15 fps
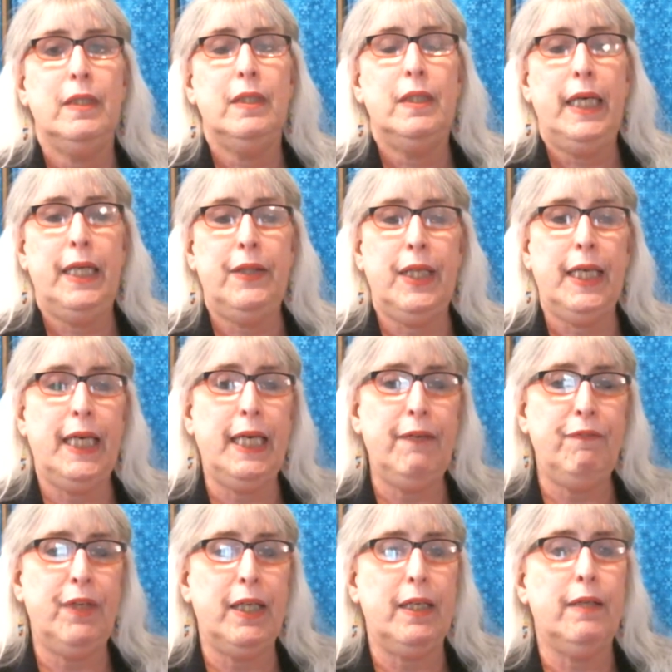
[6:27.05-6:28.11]
In the
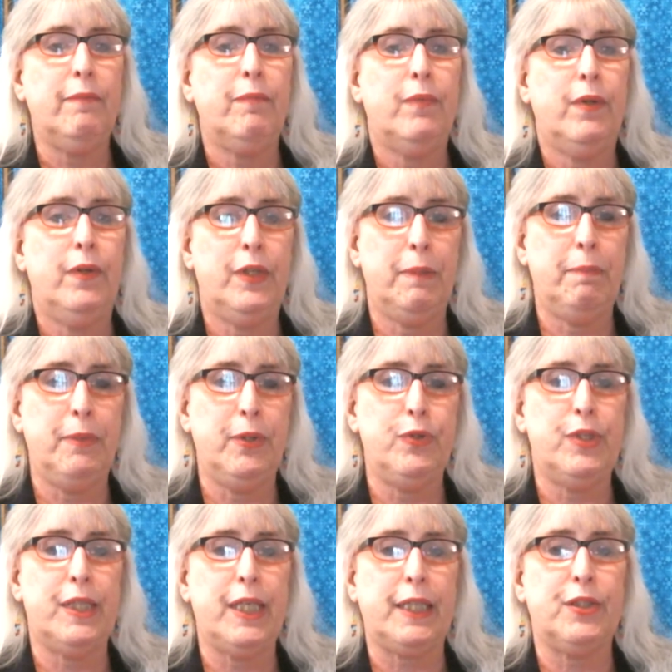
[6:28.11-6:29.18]
evening, the Moon
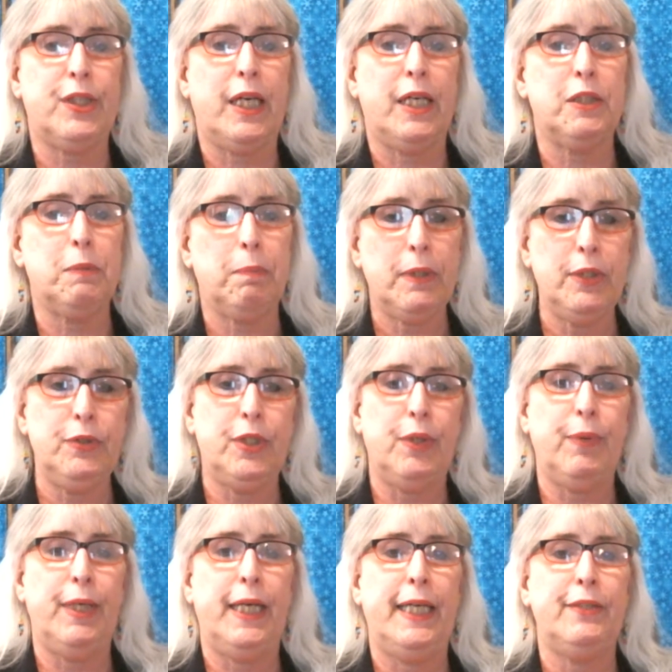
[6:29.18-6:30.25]
sextiles
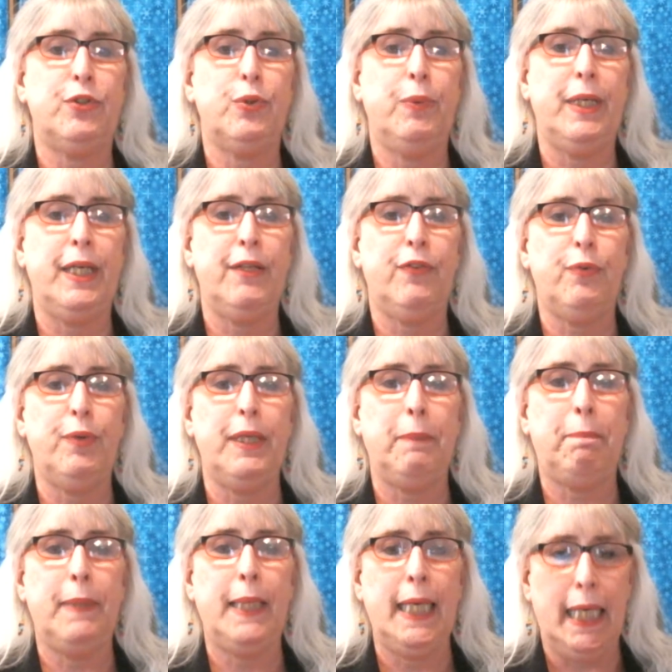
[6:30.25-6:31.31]
Pluto at 8:23
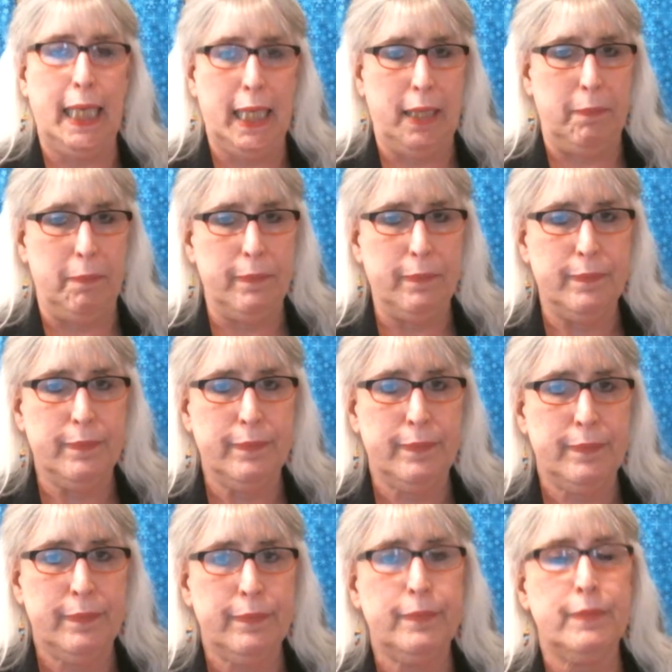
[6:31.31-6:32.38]
p.m.
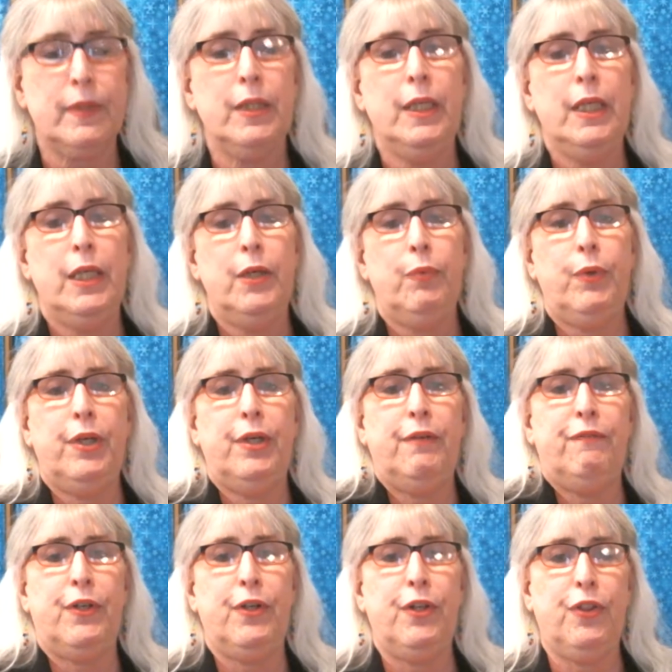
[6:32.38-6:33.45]
We're in a
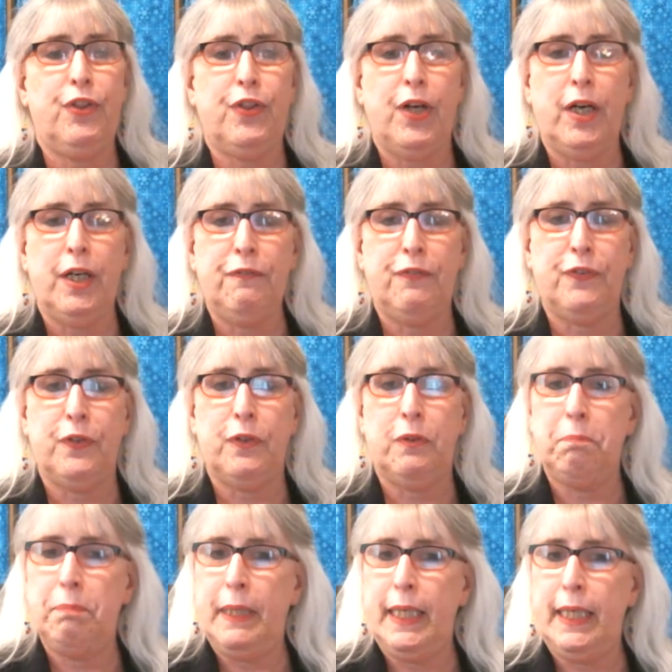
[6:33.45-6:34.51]
very thoughtful
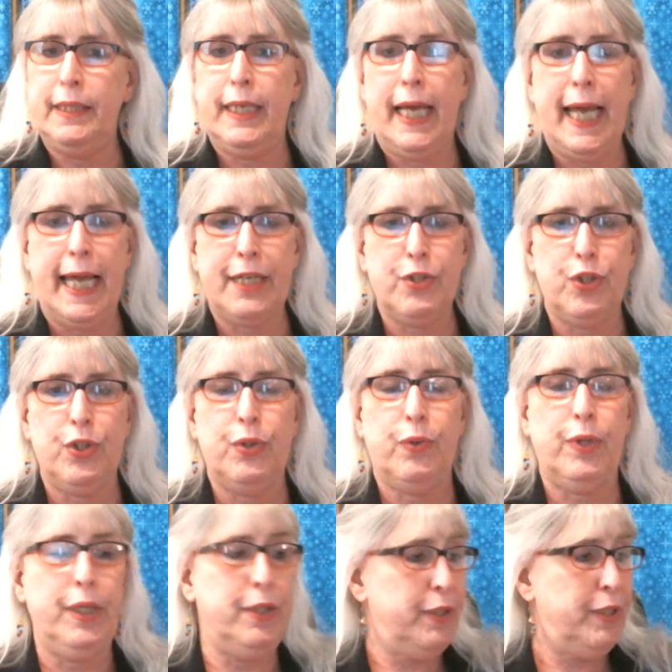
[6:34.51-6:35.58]
but
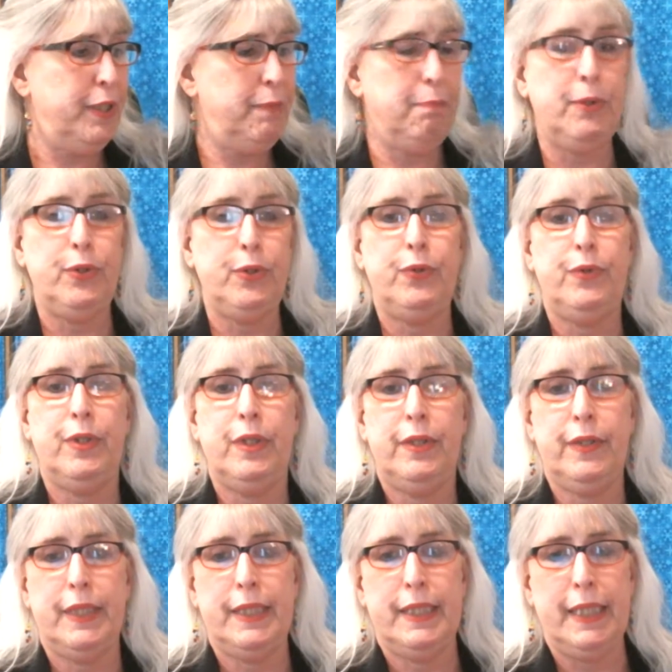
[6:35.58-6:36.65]
action-oriented mood
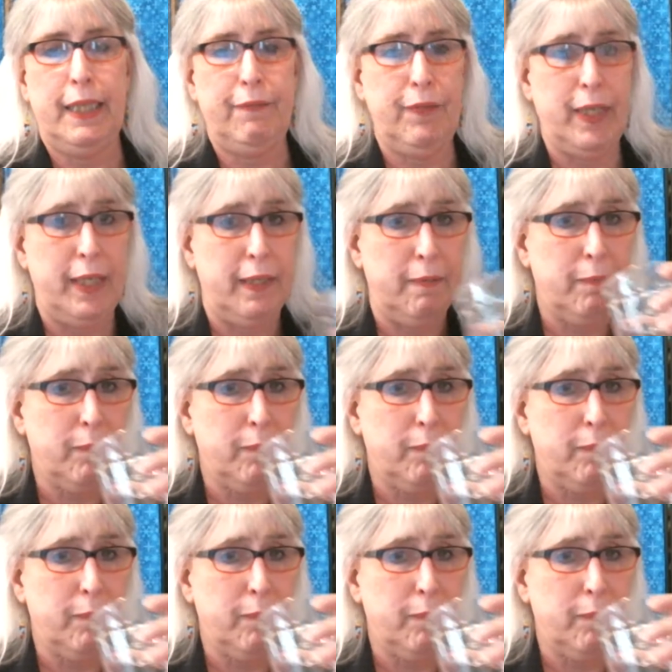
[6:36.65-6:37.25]
this evening.